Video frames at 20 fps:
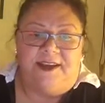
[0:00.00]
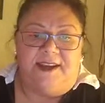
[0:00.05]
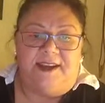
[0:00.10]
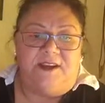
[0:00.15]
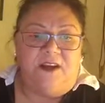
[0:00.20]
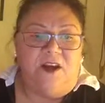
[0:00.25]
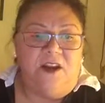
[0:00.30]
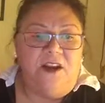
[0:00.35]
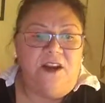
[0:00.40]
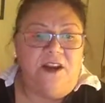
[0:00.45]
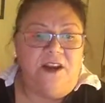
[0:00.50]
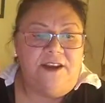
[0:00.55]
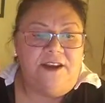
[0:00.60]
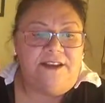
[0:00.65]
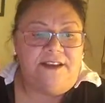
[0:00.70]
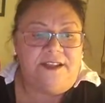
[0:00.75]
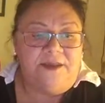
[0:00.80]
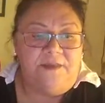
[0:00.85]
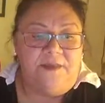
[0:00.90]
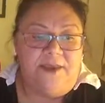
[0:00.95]
It
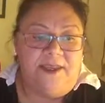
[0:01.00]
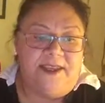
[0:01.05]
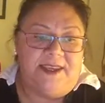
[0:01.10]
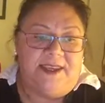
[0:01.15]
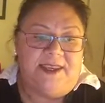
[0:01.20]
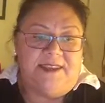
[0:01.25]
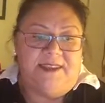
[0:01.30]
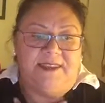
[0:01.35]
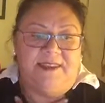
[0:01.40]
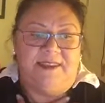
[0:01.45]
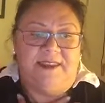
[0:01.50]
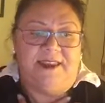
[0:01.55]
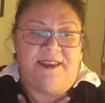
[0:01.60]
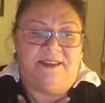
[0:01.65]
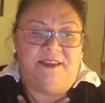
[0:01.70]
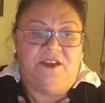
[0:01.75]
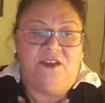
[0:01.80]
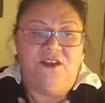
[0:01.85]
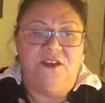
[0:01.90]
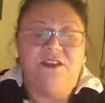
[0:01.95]
highlighted to me that
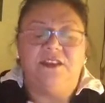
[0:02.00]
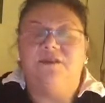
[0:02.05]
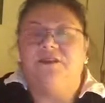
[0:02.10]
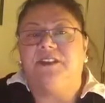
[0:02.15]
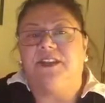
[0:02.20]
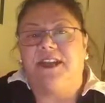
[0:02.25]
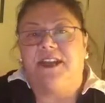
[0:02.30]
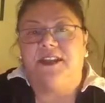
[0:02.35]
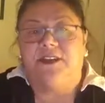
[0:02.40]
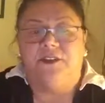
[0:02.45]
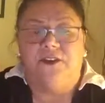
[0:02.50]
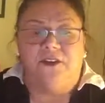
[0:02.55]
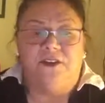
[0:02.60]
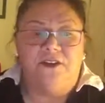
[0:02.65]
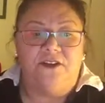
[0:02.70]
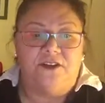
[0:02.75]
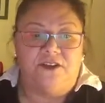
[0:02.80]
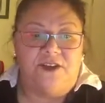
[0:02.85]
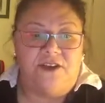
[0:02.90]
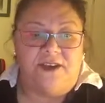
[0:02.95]
the use of
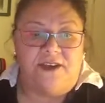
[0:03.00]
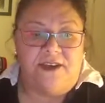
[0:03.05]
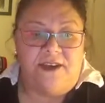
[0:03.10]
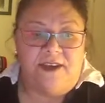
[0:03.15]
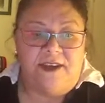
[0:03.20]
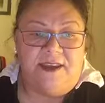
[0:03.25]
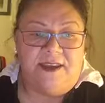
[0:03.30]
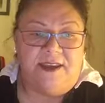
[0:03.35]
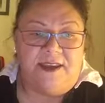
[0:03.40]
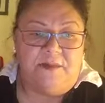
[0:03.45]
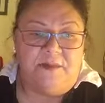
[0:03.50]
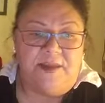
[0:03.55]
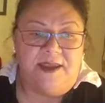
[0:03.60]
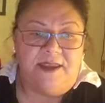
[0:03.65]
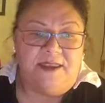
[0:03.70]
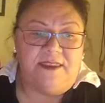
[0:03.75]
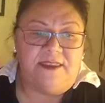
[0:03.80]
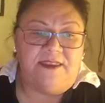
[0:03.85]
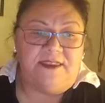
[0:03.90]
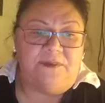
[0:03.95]
technology can
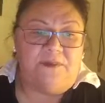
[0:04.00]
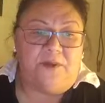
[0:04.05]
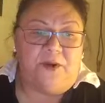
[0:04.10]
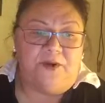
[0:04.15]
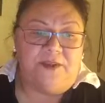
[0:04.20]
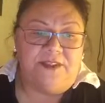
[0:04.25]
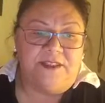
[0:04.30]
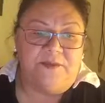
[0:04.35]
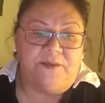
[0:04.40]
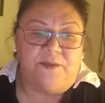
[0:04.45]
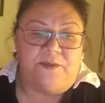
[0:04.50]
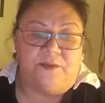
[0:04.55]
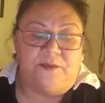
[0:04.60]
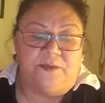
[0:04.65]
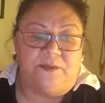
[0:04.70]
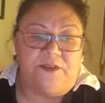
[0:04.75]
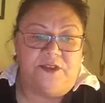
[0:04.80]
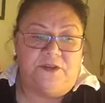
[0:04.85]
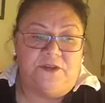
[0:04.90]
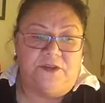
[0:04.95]
make this
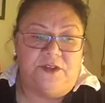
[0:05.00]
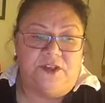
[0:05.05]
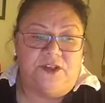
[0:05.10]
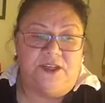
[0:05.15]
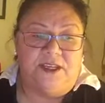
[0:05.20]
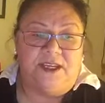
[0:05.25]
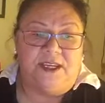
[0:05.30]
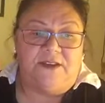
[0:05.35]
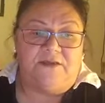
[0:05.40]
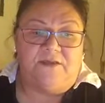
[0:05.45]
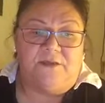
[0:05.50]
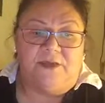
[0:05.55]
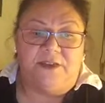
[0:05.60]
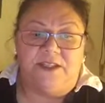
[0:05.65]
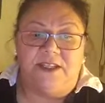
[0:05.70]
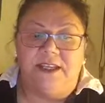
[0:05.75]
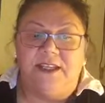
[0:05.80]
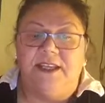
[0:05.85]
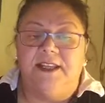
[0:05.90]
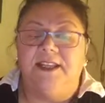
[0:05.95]
possible to achieve,
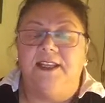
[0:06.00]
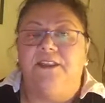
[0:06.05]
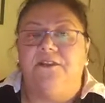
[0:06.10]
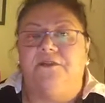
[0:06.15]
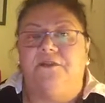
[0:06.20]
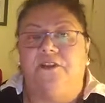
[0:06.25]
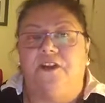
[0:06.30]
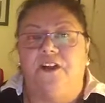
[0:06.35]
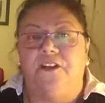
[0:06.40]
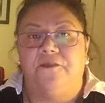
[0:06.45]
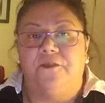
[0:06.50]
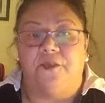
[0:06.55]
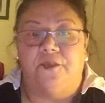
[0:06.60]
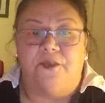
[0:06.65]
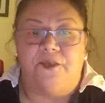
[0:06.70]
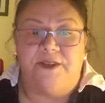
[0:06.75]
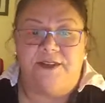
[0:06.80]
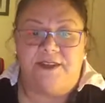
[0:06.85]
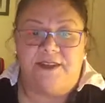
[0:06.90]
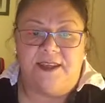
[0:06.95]
particularly the 5
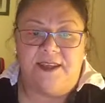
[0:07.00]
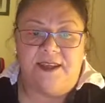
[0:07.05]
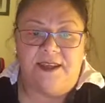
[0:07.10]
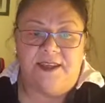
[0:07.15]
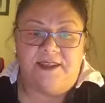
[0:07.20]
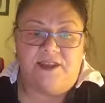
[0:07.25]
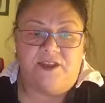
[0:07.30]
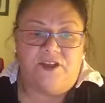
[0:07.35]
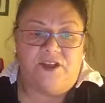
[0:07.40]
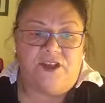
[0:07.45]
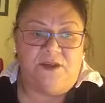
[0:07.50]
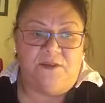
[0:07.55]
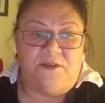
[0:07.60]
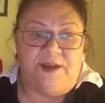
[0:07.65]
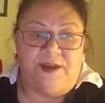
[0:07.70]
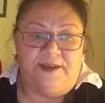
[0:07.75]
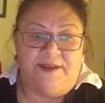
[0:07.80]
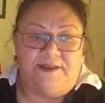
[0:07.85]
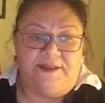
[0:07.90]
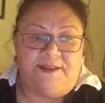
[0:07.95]
points that she
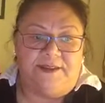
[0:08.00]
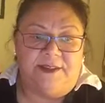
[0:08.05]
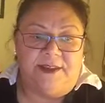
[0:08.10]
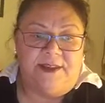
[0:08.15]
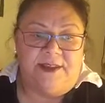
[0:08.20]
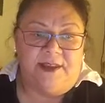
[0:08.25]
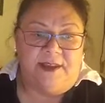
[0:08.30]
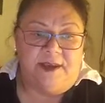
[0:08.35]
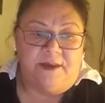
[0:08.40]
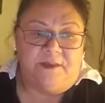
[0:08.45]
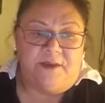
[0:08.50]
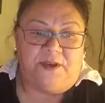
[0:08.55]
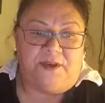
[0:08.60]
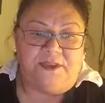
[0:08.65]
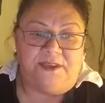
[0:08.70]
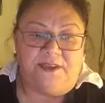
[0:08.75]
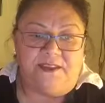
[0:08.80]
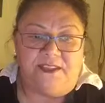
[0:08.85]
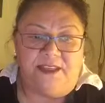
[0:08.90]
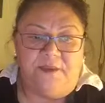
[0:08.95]
makes,
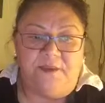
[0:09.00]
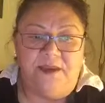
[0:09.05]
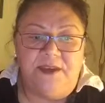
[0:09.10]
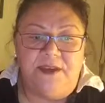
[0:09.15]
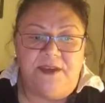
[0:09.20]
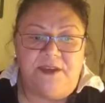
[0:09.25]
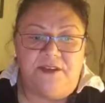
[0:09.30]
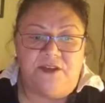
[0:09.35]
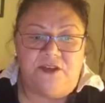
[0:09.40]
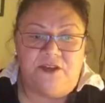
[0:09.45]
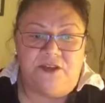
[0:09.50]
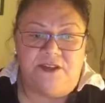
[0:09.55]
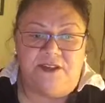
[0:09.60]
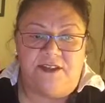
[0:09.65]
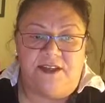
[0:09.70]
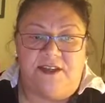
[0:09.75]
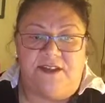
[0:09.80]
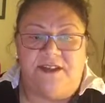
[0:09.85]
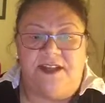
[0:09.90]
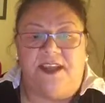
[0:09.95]
because it's something that students
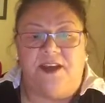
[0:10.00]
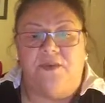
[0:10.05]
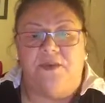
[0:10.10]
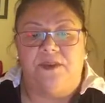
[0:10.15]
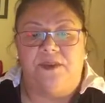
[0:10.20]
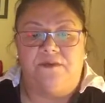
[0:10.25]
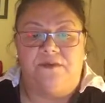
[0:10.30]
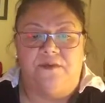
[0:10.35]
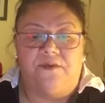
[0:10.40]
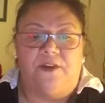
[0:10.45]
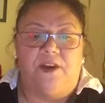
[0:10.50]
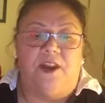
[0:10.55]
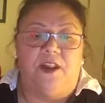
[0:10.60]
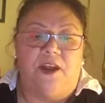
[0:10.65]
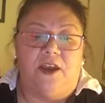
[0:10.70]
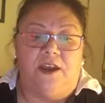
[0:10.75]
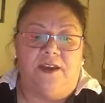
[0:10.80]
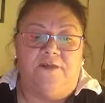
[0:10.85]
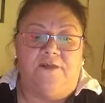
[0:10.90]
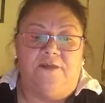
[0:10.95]
can take with them for
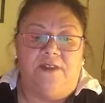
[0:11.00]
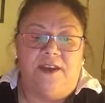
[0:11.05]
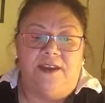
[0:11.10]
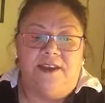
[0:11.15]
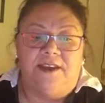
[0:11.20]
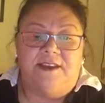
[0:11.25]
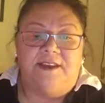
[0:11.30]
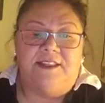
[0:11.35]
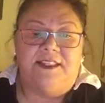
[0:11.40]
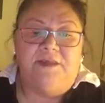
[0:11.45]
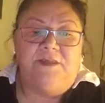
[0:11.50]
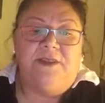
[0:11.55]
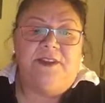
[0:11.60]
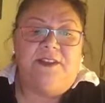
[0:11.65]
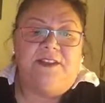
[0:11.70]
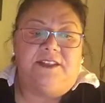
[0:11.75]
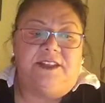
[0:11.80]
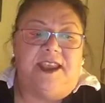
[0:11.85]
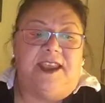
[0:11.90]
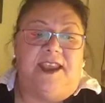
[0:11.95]
life,
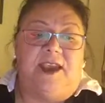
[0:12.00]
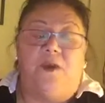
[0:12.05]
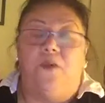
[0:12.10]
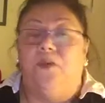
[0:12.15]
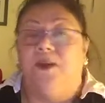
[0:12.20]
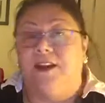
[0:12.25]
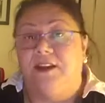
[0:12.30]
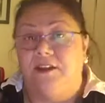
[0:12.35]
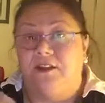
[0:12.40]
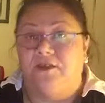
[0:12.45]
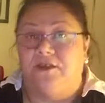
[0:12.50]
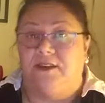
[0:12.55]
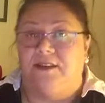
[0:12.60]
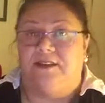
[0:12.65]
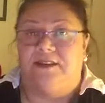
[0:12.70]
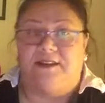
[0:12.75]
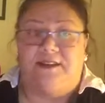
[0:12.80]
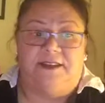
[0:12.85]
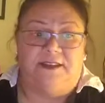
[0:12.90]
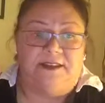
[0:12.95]
similar to how we're doing
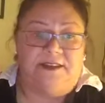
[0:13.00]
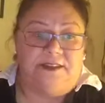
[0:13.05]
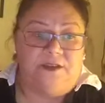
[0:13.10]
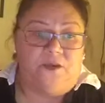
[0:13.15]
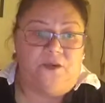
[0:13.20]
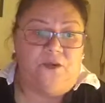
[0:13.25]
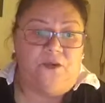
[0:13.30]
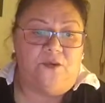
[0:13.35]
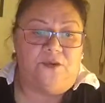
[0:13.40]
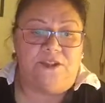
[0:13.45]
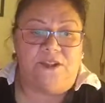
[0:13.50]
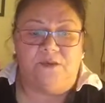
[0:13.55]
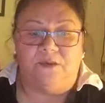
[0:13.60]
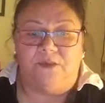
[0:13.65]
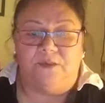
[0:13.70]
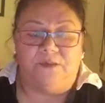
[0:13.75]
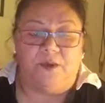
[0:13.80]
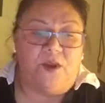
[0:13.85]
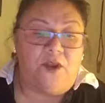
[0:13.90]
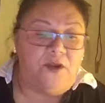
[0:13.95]
this in this course
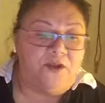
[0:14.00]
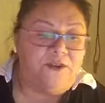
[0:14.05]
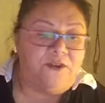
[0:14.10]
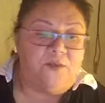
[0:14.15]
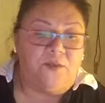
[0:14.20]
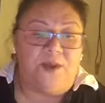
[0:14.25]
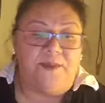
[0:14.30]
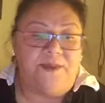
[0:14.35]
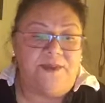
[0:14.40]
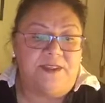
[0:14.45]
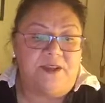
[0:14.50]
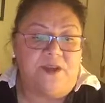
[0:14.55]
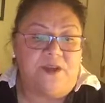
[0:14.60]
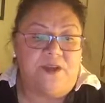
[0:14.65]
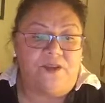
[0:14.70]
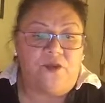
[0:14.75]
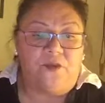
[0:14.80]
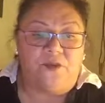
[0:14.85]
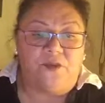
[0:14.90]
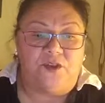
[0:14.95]
through blogs, website,
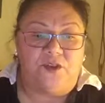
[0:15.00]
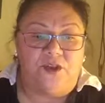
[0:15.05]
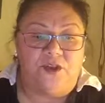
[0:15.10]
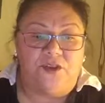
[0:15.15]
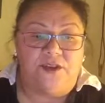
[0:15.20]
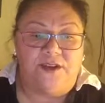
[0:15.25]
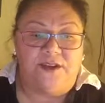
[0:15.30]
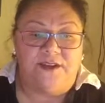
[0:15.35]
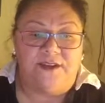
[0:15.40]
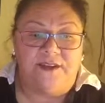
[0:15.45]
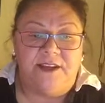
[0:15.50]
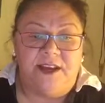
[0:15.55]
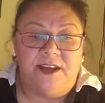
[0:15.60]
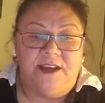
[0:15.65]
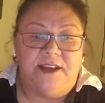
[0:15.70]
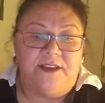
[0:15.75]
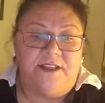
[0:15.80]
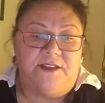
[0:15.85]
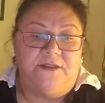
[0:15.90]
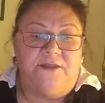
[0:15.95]
and opportunities
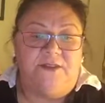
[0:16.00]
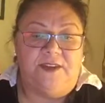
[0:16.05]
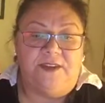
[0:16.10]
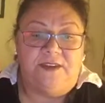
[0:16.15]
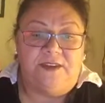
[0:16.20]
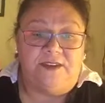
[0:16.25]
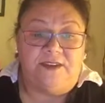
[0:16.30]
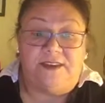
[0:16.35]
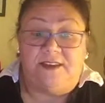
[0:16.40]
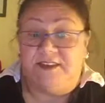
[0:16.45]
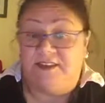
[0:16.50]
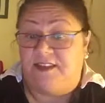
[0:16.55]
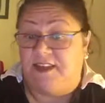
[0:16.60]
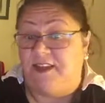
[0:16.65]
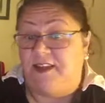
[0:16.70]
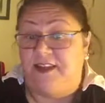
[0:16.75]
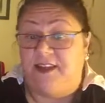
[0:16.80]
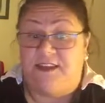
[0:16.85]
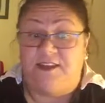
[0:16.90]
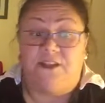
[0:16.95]
to fit the
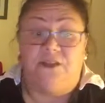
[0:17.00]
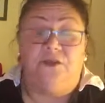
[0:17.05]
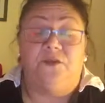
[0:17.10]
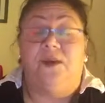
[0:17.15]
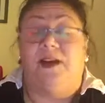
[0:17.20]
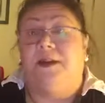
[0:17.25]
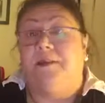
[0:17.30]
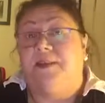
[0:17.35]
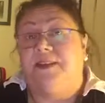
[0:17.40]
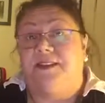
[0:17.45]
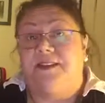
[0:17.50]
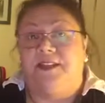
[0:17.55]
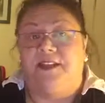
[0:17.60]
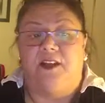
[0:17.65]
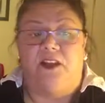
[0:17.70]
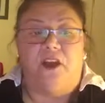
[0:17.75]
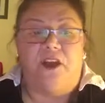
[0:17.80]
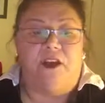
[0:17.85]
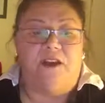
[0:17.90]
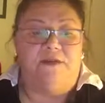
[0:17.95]
study into our busy
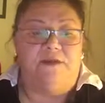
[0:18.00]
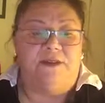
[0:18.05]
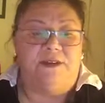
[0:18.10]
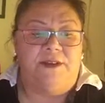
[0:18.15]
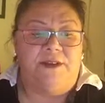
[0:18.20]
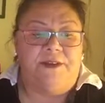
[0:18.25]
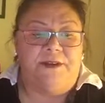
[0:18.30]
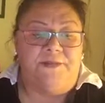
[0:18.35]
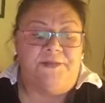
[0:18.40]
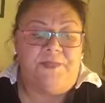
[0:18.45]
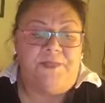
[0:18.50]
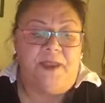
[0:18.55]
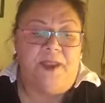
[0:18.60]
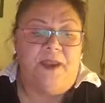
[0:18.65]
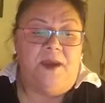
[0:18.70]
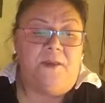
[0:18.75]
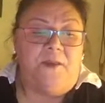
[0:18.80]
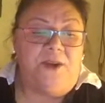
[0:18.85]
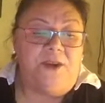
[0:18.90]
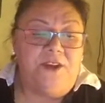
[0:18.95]
lives.
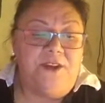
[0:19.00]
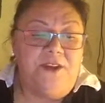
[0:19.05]
By